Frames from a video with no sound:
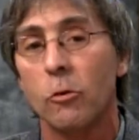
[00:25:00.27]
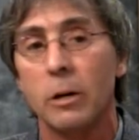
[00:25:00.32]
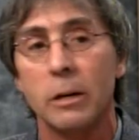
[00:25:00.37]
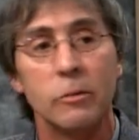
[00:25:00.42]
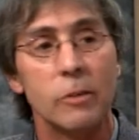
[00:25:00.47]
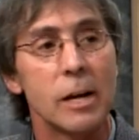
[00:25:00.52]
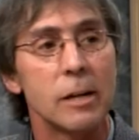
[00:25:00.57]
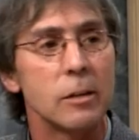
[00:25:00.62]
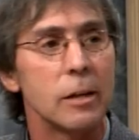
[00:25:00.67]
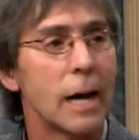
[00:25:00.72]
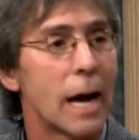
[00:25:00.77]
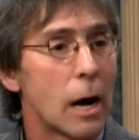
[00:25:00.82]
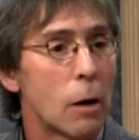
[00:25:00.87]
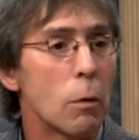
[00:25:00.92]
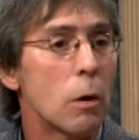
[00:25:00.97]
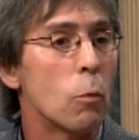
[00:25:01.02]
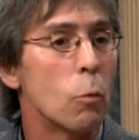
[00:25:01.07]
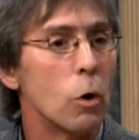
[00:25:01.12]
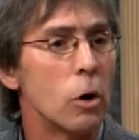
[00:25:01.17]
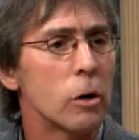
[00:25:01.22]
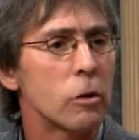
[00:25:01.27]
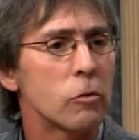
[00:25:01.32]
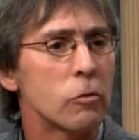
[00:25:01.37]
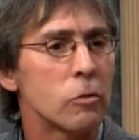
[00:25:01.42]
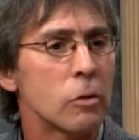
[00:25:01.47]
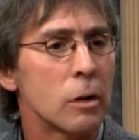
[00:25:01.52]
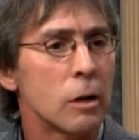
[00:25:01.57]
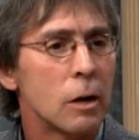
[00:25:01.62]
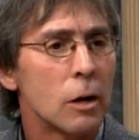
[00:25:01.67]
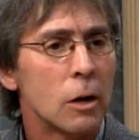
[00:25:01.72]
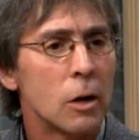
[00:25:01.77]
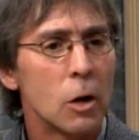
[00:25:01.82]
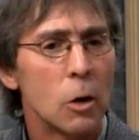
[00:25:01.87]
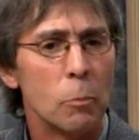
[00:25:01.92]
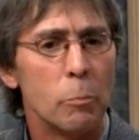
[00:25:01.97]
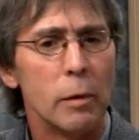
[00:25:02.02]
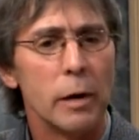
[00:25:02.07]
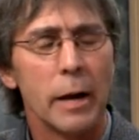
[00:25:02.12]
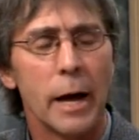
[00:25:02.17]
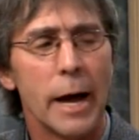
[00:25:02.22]
exactly how it works,
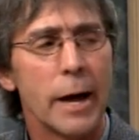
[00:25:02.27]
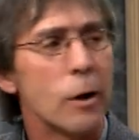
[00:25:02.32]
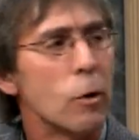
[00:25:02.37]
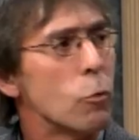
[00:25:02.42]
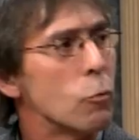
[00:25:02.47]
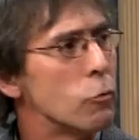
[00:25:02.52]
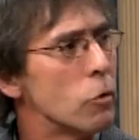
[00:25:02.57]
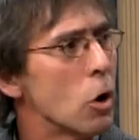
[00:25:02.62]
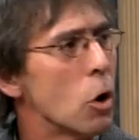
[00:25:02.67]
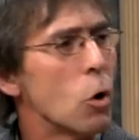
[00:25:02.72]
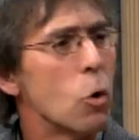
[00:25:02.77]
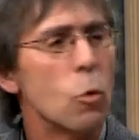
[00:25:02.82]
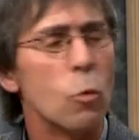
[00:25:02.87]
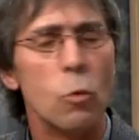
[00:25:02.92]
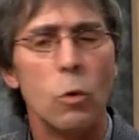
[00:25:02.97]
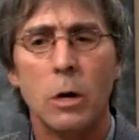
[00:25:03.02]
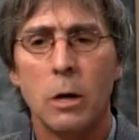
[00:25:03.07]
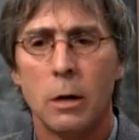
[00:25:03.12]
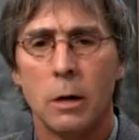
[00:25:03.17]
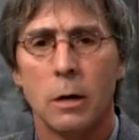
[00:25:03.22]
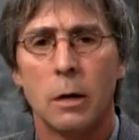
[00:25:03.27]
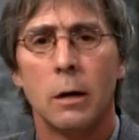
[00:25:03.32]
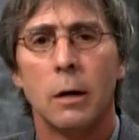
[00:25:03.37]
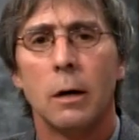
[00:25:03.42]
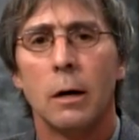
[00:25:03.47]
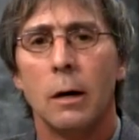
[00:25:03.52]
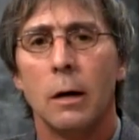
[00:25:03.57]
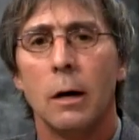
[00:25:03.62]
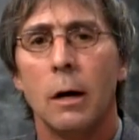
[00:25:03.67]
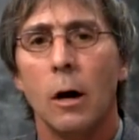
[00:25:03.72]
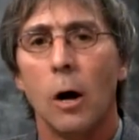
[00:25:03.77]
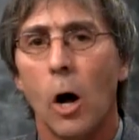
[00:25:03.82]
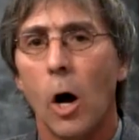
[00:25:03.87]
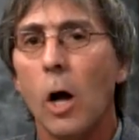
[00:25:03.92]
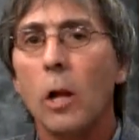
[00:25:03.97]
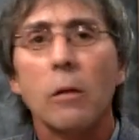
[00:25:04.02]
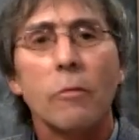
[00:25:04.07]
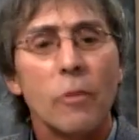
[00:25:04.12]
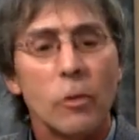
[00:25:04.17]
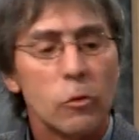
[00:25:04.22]
but I don't know
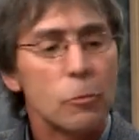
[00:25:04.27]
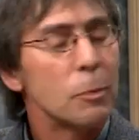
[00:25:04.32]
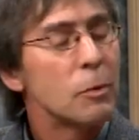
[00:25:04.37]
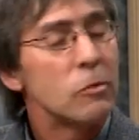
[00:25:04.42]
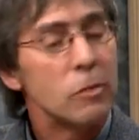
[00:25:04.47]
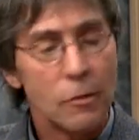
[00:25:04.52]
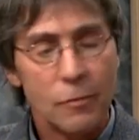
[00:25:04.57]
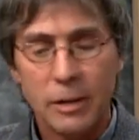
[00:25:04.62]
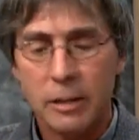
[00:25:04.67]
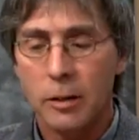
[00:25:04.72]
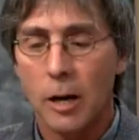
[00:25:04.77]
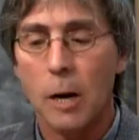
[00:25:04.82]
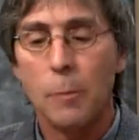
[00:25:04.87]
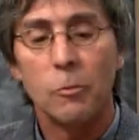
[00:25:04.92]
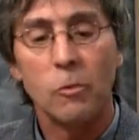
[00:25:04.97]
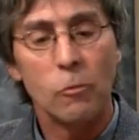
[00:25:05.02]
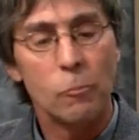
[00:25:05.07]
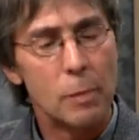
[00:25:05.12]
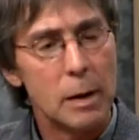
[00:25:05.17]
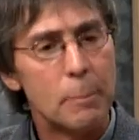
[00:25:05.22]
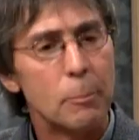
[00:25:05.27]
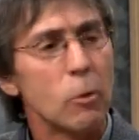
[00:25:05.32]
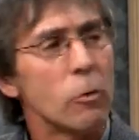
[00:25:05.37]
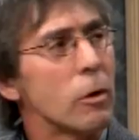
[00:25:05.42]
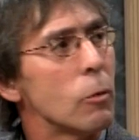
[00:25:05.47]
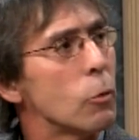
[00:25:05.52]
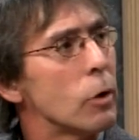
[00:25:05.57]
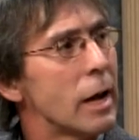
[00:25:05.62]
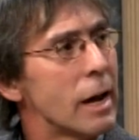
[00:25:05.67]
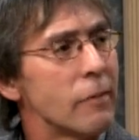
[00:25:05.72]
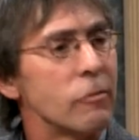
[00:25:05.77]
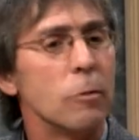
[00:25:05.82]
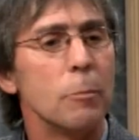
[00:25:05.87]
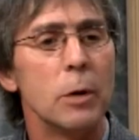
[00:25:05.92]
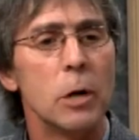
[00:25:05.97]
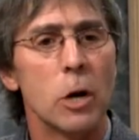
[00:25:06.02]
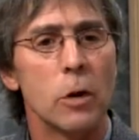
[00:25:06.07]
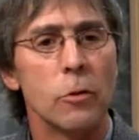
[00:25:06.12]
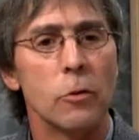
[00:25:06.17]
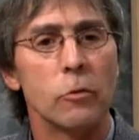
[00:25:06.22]
all of the specific types of people that would have to
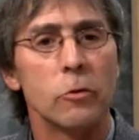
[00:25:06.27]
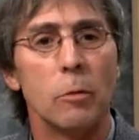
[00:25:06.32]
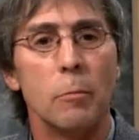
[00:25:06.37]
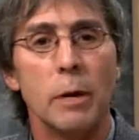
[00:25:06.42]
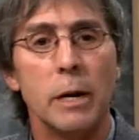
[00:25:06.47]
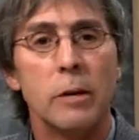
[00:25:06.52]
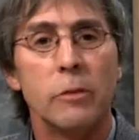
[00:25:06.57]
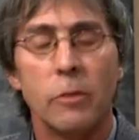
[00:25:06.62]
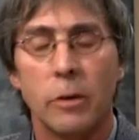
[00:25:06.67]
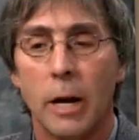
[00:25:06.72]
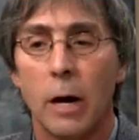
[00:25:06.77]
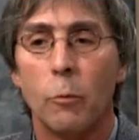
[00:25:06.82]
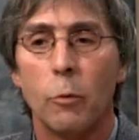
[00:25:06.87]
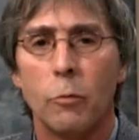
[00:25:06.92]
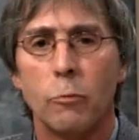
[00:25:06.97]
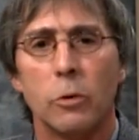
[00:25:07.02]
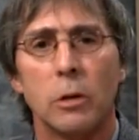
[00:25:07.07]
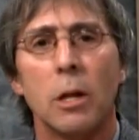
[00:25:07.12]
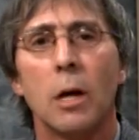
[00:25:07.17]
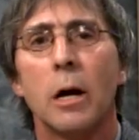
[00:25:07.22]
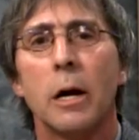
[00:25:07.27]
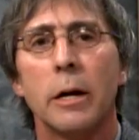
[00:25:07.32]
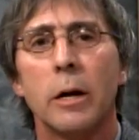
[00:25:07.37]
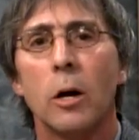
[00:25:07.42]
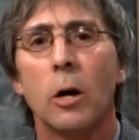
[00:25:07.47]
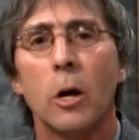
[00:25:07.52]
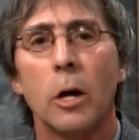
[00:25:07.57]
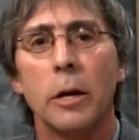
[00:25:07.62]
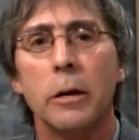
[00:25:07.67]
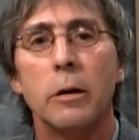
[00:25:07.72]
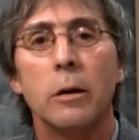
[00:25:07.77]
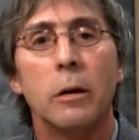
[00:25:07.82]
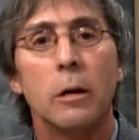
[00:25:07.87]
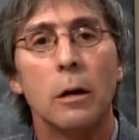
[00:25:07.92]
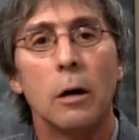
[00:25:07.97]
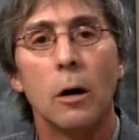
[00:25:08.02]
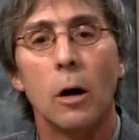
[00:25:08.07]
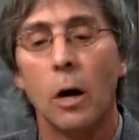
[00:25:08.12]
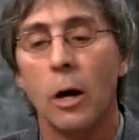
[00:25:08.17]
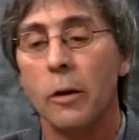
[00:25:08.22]
be on those committees. And I would rely on
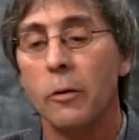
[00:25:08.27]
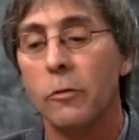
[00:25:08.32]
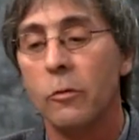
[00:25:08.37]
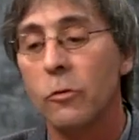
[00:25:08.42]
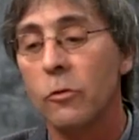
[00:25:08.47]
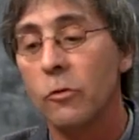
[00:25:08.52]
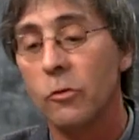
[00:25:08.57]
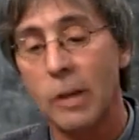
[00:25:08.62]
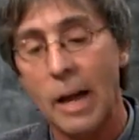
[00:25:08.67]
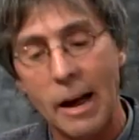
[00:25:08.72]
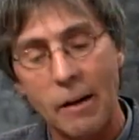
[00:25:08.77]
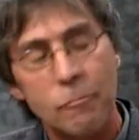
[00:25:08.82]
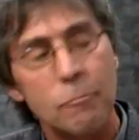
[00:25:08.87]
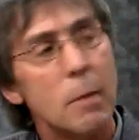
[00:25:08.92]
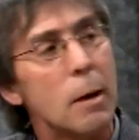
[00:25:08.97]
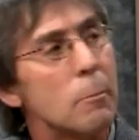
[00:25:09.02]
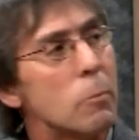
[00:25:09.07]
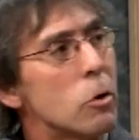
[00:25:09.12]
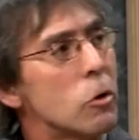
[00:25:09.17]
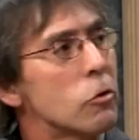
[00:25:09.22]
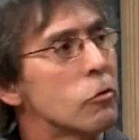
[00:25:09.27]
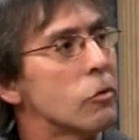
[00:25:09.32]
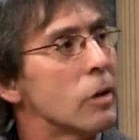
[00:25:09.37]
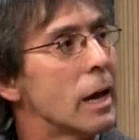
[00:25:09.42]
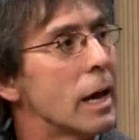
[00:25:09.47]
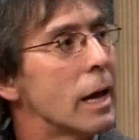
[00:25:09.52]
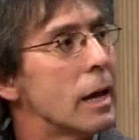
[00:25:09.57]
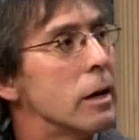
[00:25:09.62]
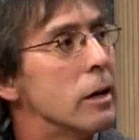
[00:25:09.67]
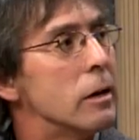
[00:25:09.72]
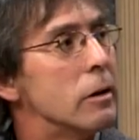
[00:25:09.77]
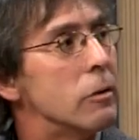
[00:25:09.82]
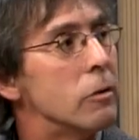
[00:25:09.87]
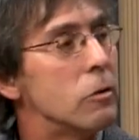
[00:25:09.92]
staff members and